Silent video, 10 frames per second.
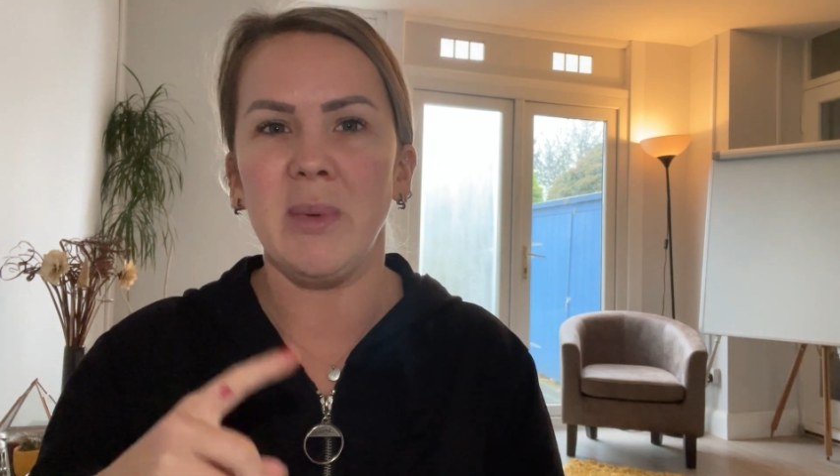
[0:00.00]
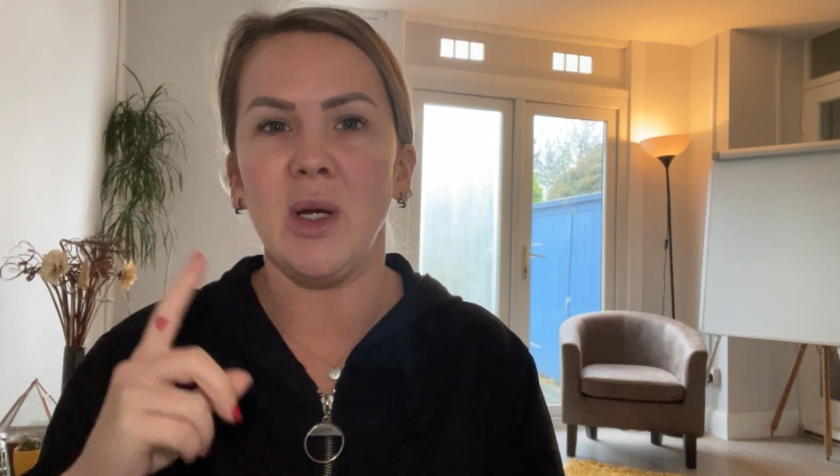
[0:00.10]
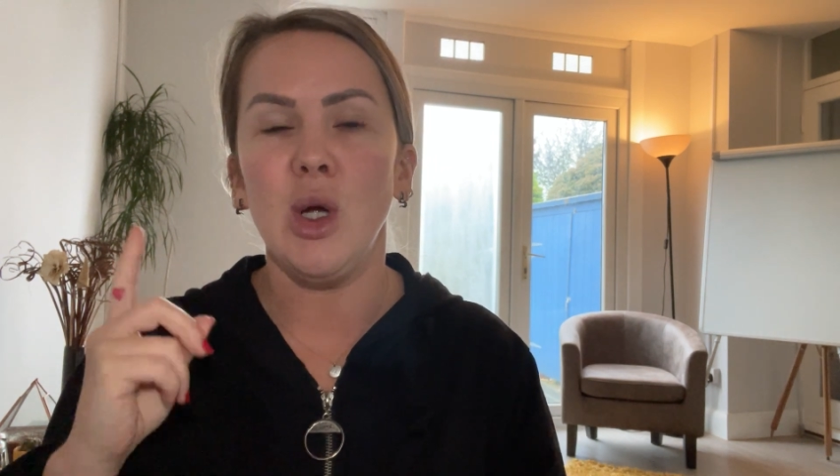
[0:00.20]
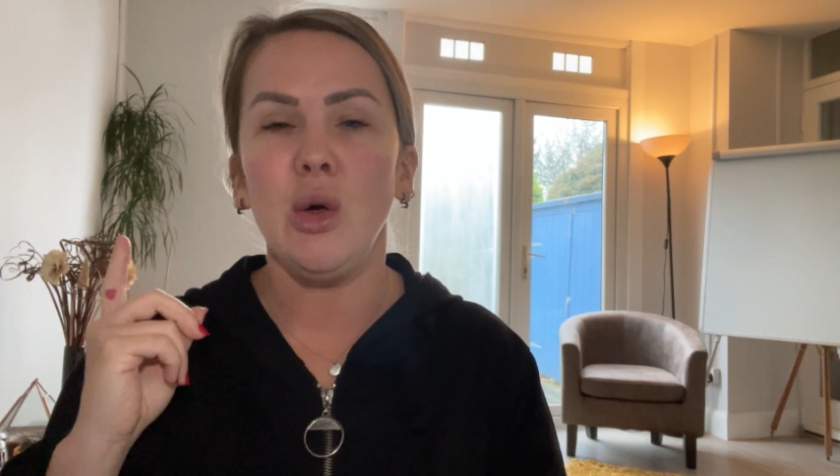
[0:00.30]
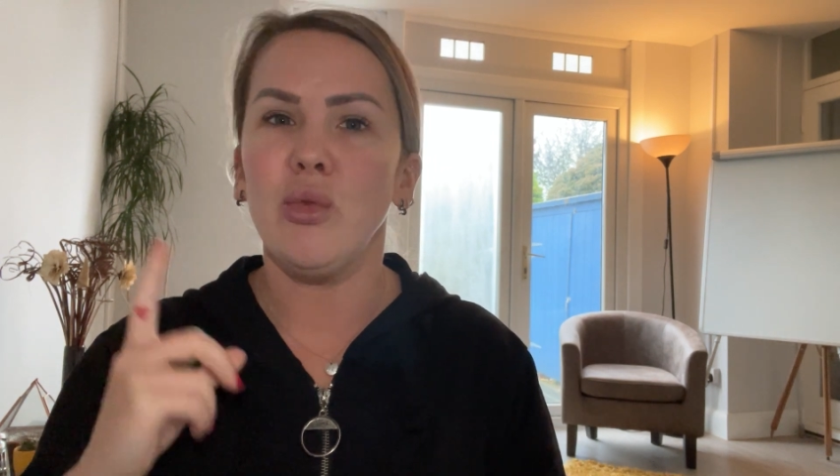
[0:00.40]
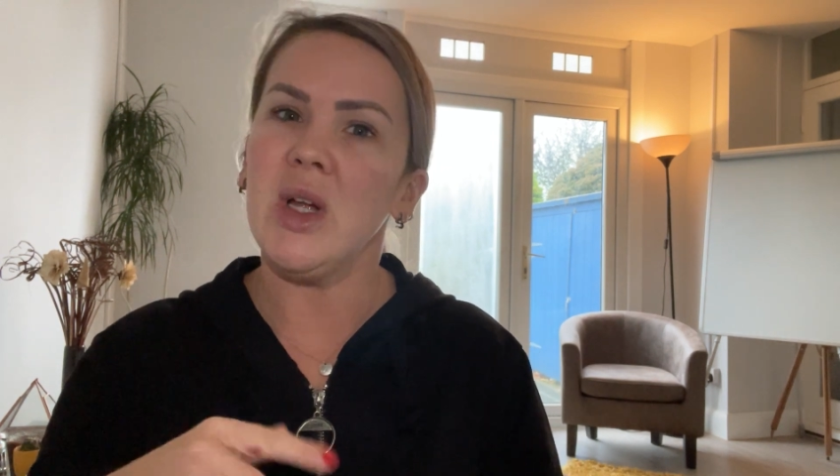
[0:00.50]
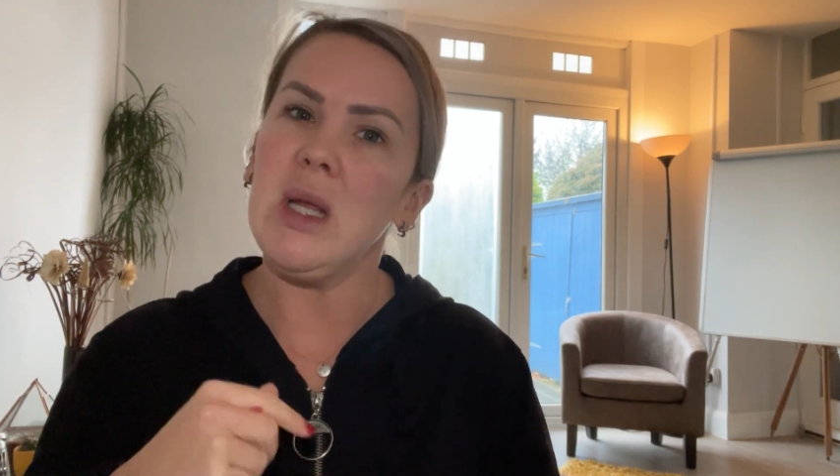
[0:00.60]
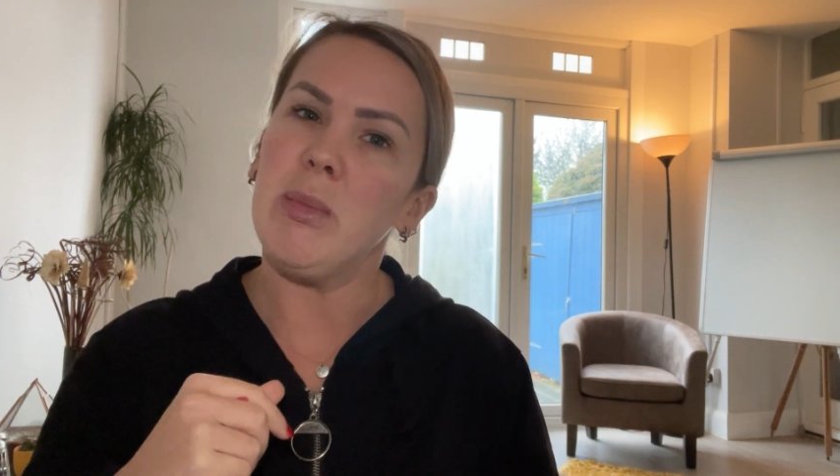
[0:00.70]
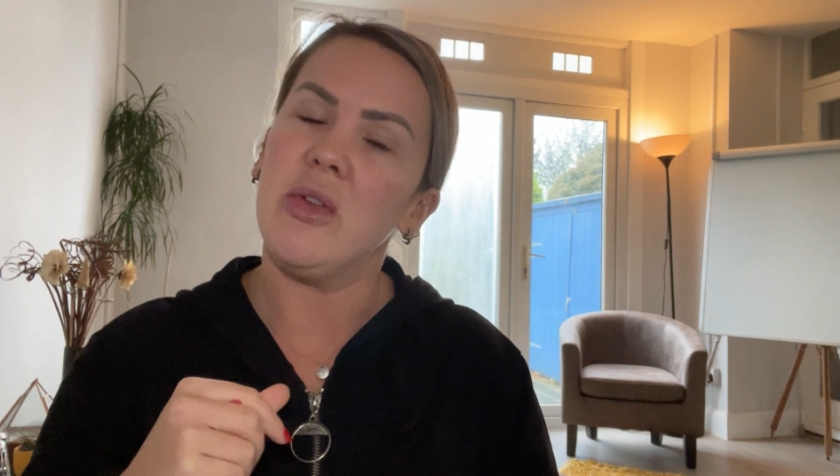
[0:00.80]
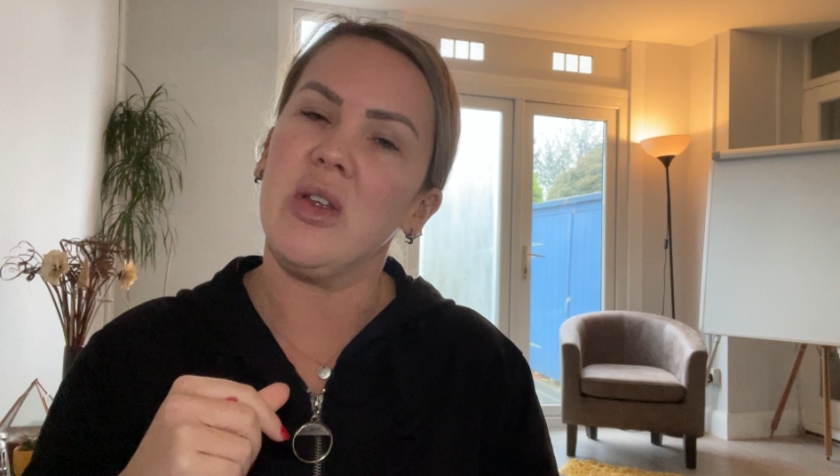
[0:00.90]
but really
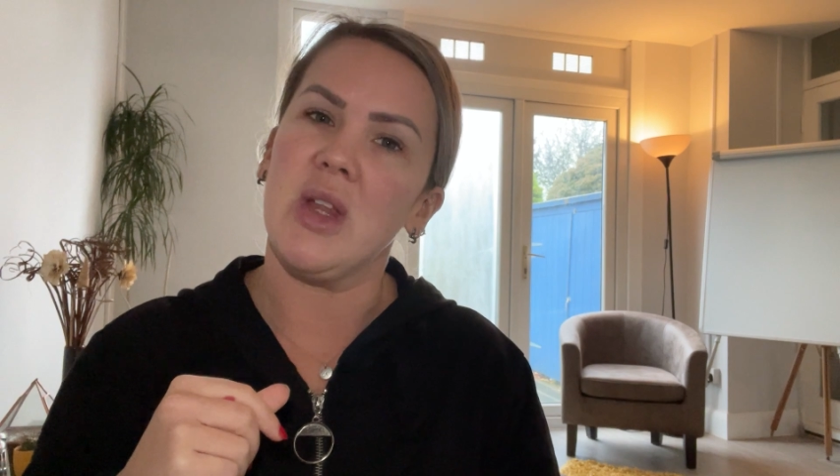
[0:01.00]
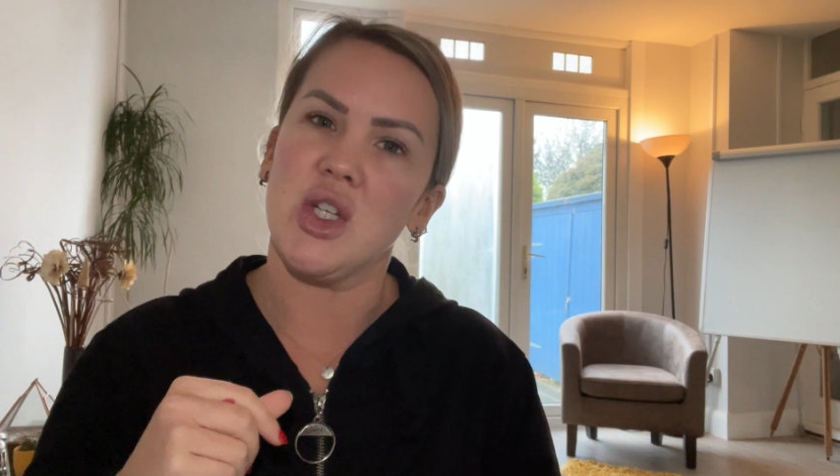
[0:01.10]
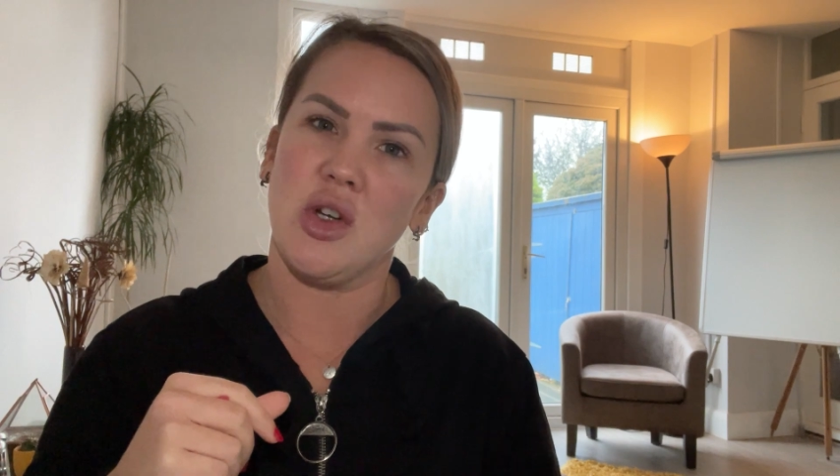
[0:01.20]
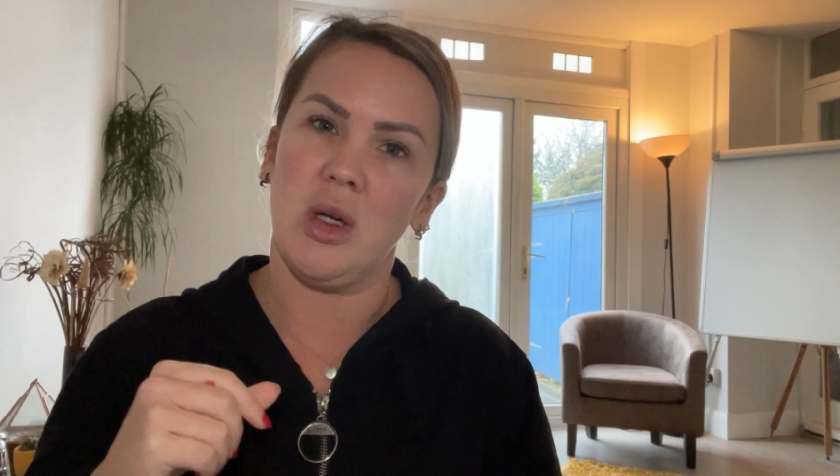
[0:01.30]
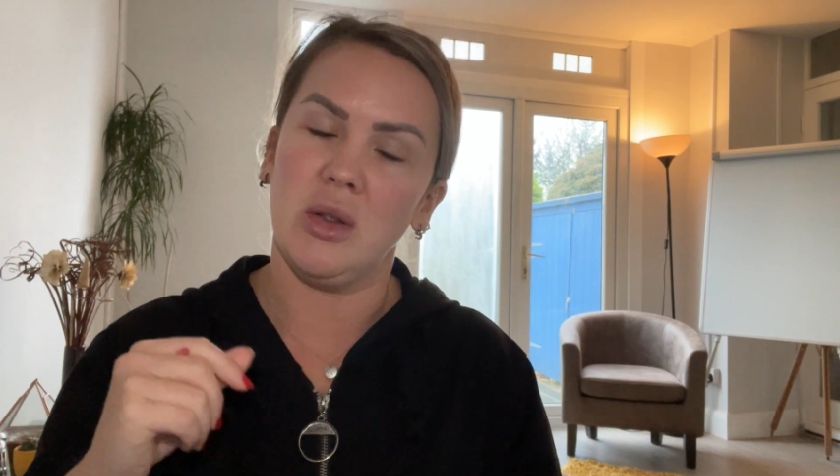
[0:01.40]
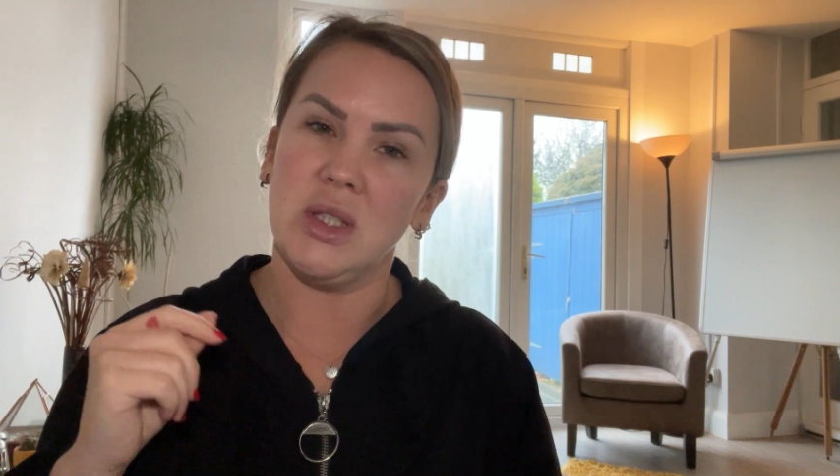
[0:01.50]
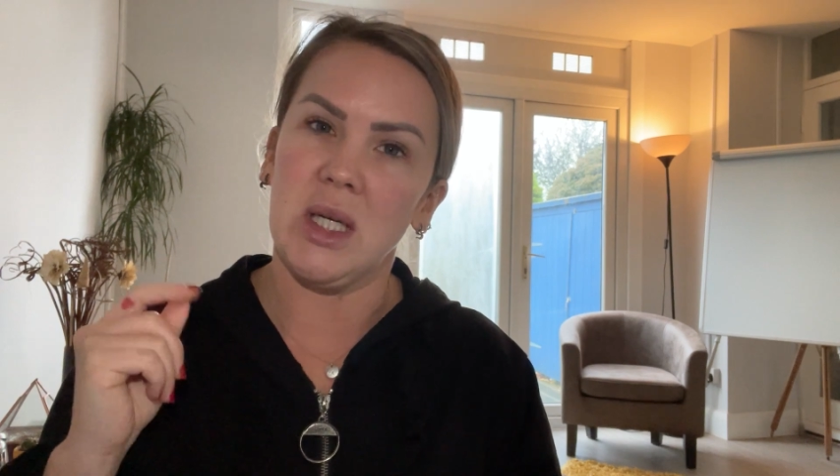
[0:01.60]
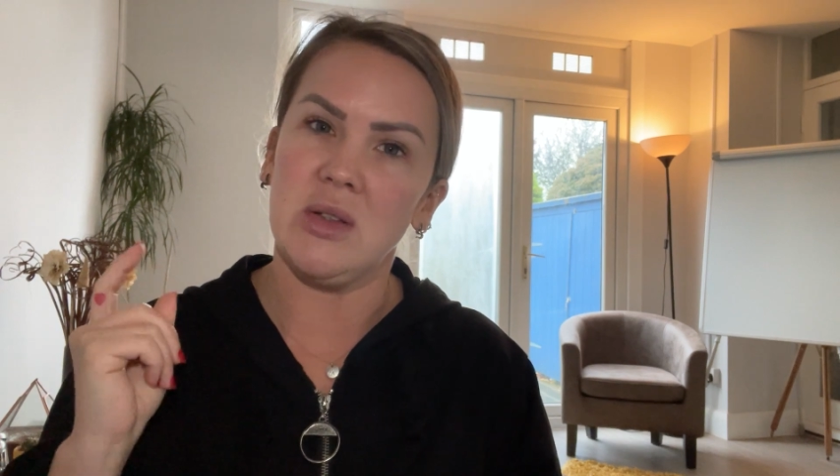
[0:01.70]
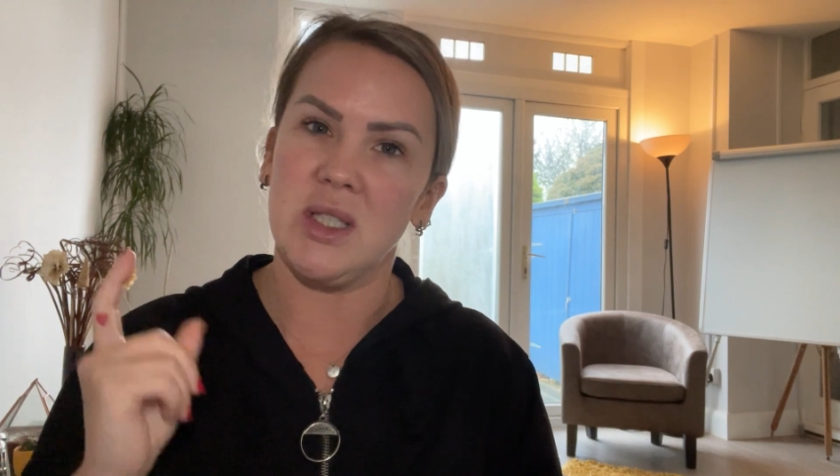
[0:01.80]
putting that child down,